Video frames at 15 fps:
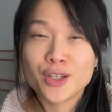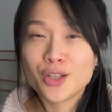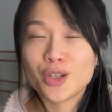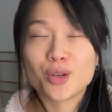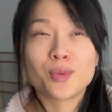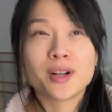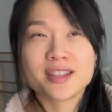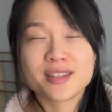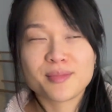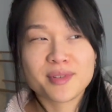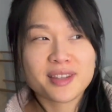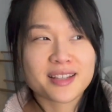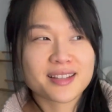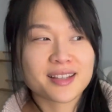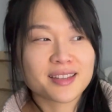You don't want something
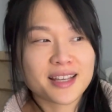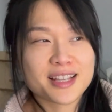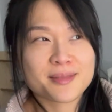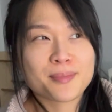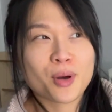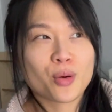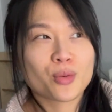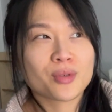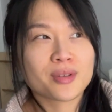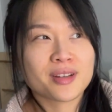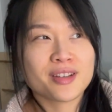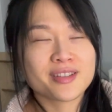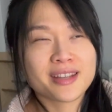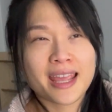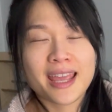that's less potent
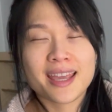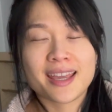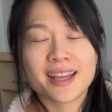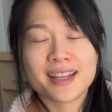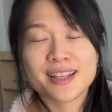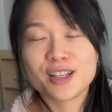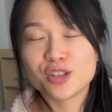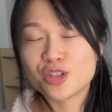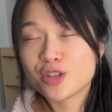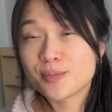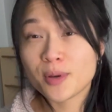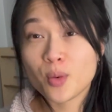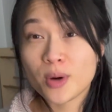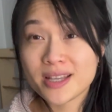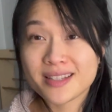and you take it, it'll just
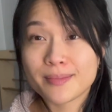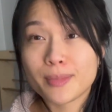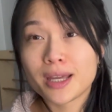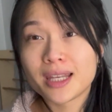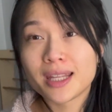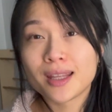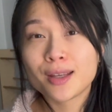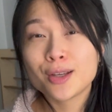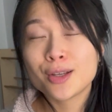be a waste of money.